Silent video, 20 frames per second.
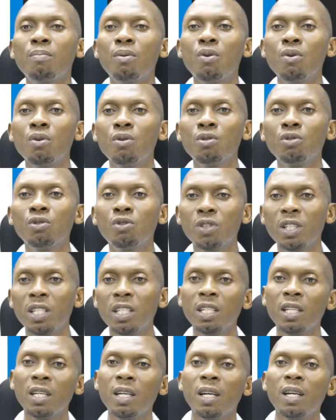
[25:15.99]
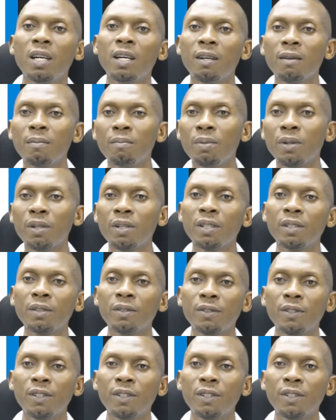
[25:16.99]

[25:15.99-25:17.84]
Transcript: poultry birds.